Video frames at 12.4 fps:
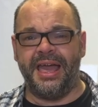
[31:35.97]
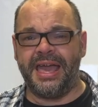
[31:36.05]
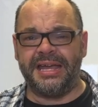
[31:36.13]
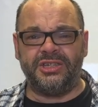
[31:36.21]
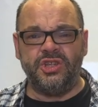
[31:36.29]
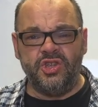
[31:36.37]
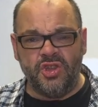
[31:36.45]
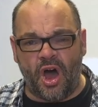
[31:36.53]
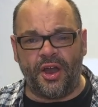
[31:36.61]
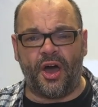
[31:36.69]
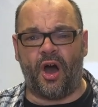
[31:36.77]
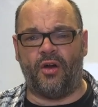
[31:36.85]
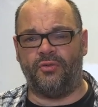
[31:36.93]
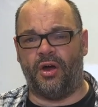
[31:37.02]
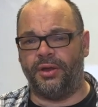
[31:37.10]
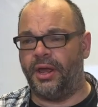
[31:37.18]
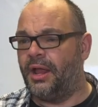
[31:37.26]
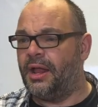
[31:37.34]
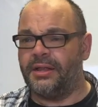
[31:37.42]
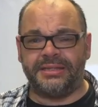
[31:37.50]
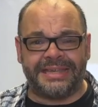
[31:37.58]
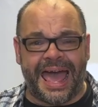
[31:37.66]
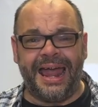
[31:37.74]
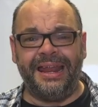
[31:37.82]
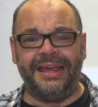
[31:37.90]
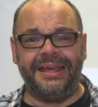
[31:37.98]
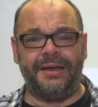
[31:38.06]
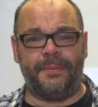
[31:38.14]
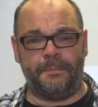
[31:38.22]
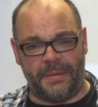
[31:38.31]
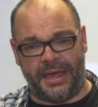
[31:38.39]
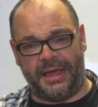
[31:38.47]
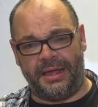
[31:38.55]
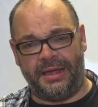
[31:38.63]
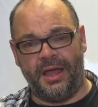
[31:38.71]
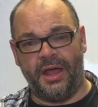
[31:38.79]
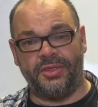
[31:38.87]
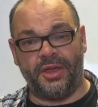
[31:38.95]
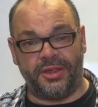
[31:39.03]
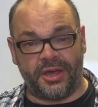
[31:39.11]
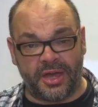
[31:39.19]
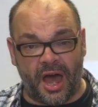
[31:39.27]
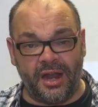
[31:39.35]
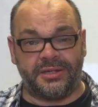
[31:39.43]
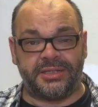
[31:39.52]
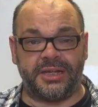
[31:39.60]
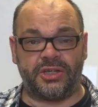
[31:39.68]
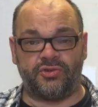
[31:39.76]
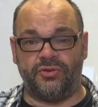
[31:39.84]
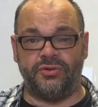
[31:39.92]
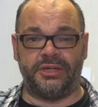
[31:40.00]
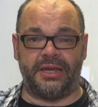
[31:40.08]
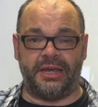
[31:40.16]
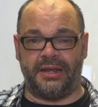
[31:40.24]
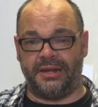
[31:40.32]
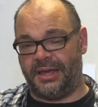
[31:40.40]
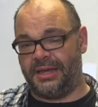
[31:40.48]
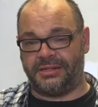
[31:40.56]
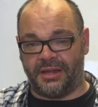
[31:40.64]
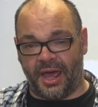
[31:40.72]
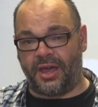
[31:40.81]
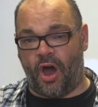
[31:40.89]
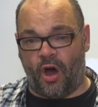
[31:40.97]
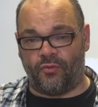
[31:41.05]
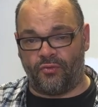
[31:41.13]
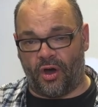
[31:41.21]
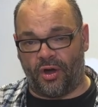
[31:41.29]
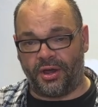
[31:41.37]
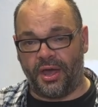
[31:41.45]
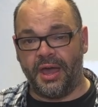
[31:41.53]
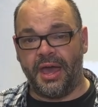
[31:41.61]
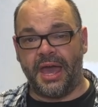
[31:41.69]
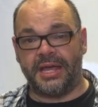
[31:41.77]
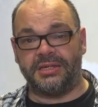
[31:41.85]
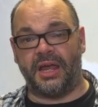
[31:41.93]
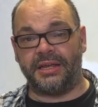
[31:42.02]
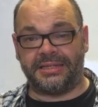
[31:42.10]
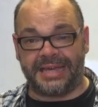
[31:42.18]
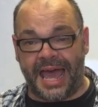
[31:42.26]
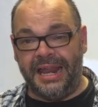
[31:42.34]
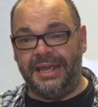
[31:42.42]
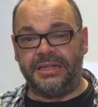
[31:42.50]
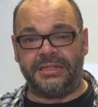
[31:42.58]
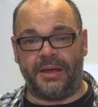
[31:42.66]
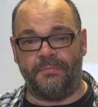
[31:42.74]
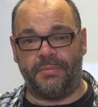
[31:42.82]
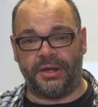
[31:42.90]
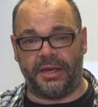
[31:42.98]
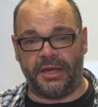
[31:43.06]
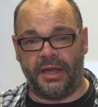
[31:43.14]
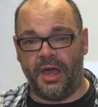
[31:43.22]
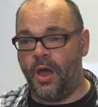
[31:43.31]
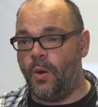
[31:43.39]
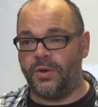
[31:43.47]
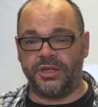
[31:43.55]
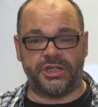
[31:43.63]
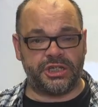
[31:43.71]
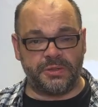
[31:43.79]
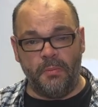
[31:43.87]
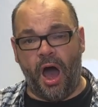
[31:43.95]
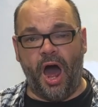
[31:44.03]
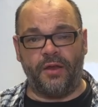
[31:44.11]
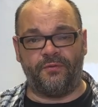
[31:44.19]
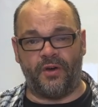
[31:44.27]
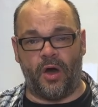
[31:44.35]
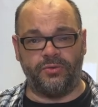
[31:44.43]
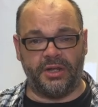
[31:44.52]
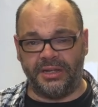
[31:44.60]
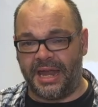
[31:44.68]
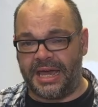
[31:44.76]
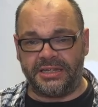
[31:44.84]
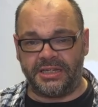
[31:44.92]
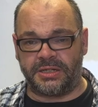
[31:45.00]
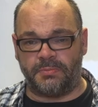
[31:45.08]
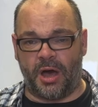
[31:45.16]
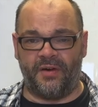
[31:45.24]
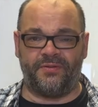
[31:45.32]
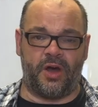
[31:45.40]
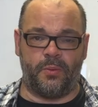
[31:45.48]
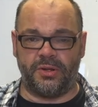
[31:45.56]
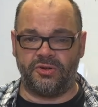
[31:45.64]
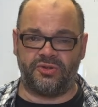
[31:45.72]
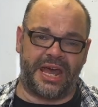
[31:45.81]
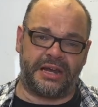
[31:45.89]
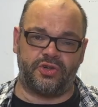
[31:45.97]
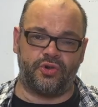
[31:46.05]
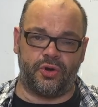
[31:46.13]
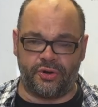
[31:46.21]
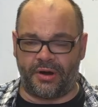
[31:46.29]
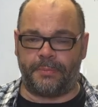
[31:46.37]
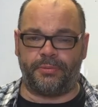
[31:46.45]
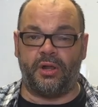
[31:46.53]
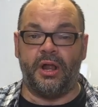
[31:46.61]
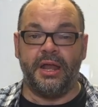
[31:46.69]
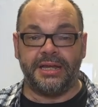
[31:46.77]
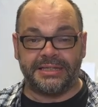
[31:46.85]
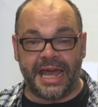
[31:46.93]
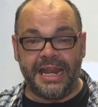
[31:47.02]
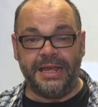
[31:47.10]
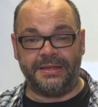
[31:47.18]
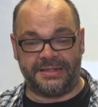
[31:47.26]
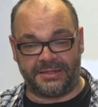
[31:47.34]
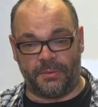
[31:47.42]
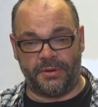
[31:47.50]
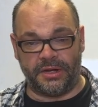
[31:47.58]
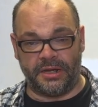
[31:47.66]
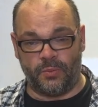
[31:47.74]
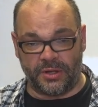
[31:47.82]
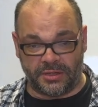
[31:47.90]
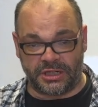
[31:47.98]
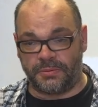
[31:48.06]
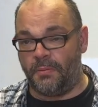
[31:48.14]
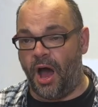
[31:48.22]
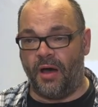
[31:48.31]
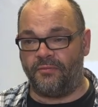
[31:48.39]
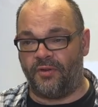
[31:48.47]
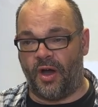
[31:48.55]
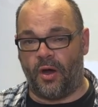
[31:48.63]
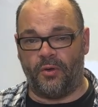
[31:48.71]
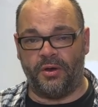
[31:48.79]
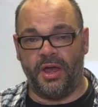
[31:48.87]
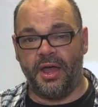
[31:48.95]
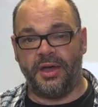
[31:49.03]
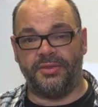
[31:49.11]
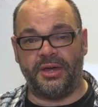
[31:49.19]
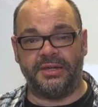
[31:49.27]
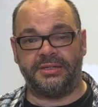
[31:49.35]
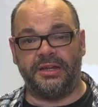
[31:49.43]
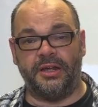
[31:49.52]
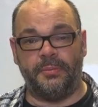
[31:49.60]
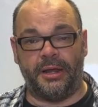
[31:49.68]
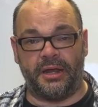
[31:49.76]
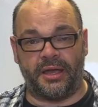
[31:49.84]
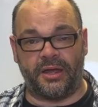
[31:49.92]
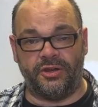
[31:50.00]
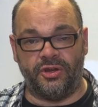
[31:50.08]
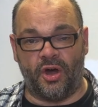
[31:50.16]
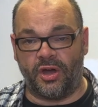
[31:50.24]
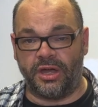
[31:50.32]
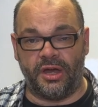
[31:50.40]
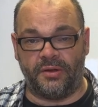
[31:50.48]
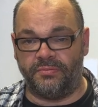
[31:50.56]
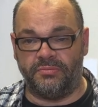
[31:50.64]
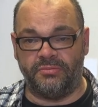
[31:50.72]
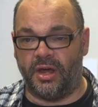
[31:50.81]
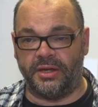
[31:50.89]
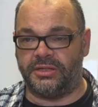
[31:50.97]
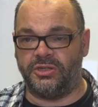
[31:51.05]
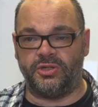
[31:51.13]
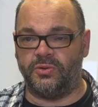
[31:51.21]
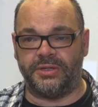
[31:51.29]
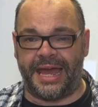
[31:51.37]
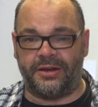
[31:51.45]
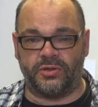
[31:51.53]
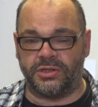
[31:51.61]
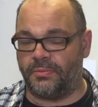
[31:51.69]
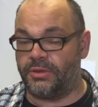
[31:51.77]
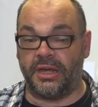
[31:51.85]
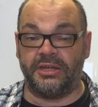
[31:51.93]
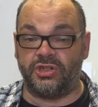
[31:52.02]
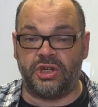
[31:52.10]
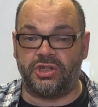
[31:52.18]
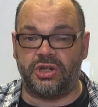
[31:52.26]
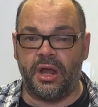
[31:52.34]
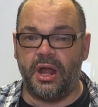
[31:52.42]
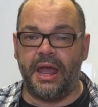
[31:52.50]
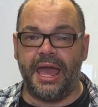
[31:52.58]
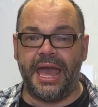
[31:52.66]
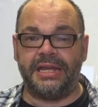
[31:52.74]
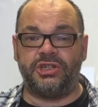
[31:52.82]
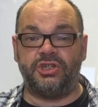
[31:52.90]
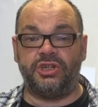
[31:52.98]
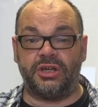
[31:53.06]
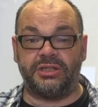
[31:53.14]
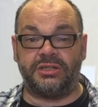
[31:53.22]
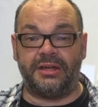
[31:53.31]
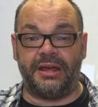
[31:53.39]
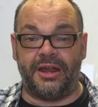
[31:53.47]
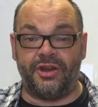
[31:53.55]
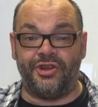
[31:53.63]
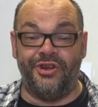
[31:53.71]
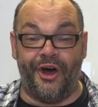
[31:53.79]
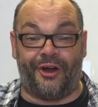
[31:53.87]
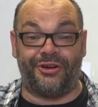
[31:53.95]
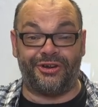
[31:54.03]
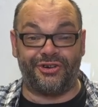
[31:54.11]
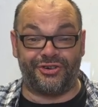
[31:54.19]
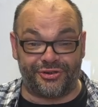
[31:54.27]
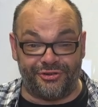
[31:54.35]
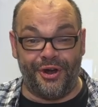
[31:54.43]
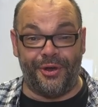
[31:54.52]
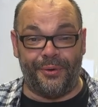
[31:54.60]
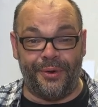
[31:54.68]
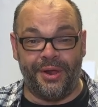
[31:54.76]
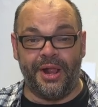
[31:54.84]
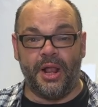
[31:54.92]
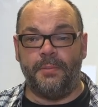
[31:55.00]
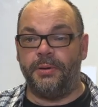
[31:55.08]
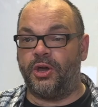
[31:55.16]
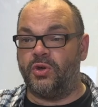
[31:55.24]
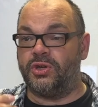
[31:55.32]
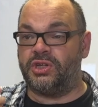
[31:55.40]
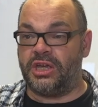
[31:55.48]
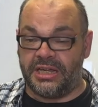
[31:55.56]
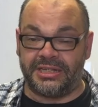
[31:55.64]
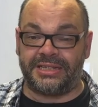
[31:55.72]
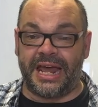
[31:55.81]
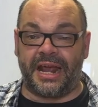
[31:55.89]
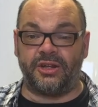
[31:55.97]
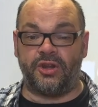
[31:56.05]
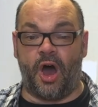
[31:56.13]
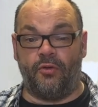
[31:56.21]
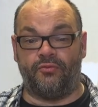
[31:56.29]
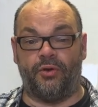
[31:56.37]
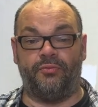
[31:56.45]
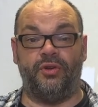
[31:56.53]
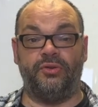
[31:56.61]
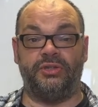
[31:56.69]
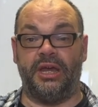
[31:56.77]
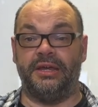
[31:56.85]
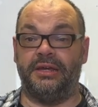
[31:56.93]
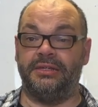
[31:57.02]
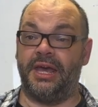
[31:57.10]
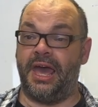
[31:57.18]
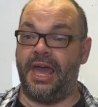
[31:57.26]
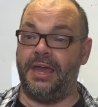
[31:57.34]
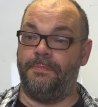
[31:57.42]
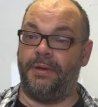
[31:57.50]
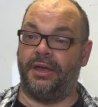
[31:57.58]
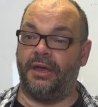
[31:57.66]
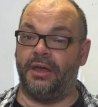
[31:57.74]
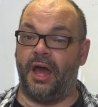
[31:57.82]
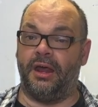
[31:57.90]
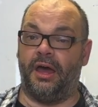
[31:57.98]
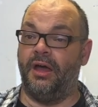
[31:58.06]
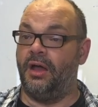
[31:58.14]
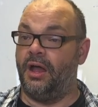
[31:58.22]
It's not a hot rod. Telling me that the Color Stix routine is like a hot rod is like telling somebody with a smartphone, the latest smartphone, whether it's Android or Apple, telling somebody with a smartphone that it's a little bit like a Nokia 9210 or something. It's just, it's just not true because your standard hot rod routine is, hey, pick a color.